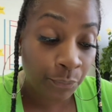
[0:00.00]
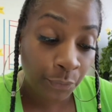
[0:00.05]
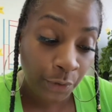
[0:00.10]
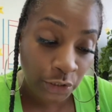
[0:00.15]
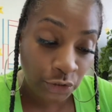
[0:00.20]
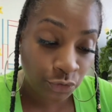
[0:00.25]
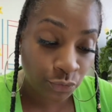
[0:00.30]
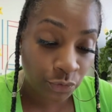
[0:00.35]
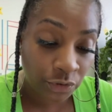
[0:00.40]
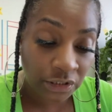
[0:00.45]

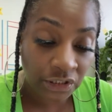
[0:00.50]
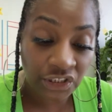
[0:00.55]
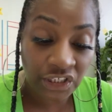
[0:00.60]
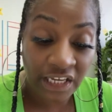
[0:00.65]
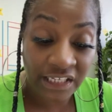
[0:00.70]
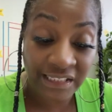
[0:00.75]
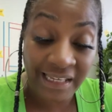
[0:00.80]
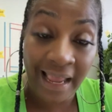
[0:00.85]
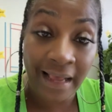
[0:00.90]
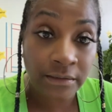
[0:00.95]
rituals
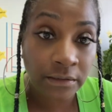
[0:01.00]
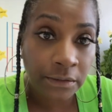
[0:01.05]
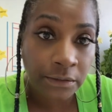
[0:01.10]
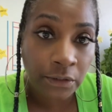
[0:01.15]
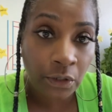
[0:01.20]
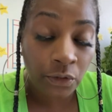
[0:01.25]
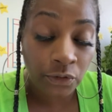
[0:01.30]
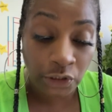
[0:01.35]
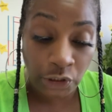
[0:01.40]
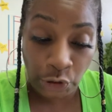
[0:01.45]
just as
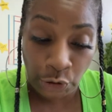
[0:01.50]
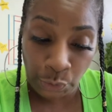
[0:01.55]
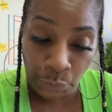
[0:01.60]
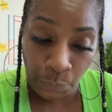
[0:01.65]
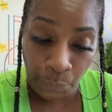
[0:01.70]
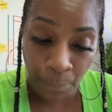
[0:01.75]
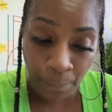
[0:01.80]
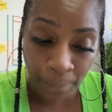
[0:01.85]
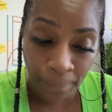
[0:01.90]
adults do.